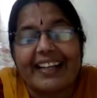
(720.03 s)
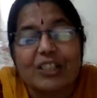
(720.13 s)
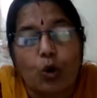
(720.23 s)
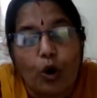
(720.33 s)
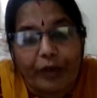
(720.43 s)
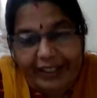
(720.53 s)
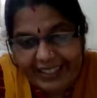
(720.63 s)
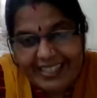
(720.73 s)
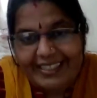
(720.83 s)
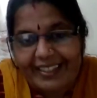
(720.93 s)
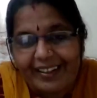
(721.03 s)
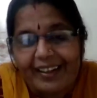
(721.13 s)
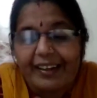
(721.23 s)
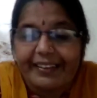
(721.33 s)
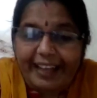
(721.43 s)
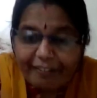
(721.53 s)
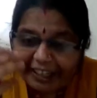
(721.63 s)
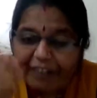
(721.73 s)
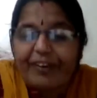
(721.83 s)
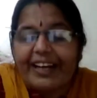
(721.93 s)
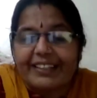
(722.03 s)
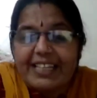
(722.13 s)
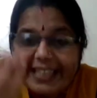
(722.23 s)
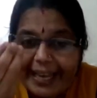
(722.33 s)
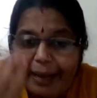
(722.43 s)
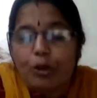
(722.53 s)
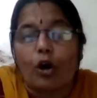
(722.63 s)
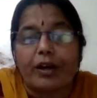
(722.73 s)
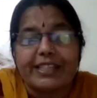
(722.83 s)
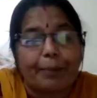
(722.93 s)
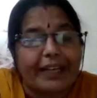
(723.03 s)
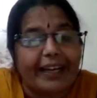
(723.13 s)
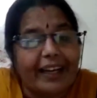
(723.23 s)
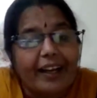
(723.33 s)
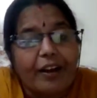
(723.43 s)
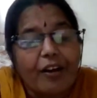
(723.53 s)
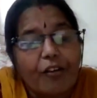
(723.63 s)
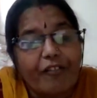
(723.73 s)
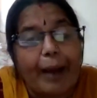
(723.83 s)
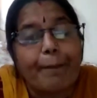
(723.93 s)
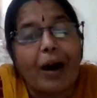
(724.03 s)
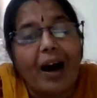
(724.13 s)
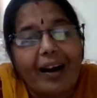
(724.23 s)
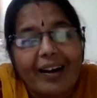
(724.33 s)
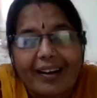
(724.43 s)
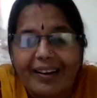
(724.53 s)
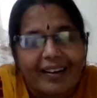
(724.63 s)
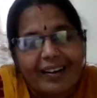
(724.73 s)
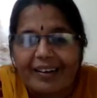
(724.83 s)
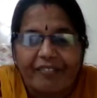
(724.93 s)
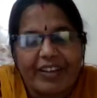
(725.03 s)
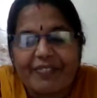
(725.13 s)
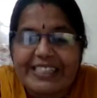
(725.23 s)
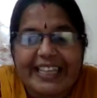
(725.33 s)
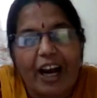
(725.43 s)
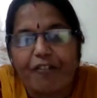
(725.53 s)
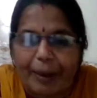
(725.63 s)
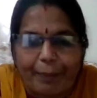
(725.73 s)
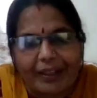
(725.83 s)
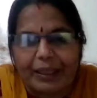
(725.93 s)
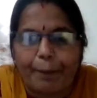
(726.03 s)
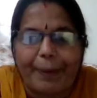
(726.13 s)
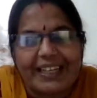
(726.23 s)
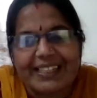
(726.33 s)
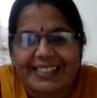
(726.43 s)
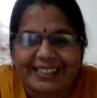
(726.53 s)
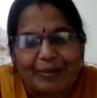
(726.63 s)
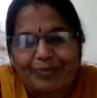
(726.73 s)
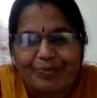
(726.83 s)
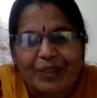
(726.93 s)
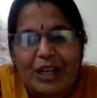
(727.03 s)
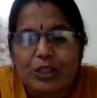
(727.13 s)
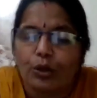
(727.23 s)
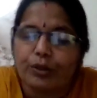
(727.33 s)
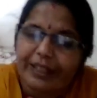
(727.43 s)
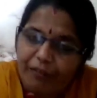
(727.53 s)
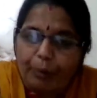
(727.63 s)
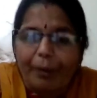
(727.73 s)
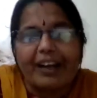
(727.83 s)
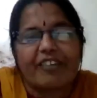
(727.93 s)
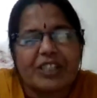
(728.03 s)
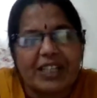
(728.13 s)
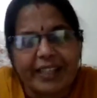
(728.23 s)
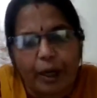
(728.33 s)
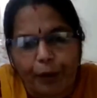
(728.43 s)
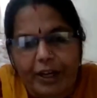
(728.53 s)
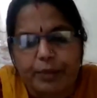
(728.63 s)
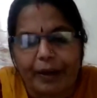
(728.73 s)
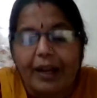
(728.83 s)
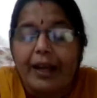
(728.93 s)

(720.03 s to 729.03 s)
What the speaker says: his co-workers. They verified the same concept in faba, Vicia faba, the beans. So the 1 mark questions are possible.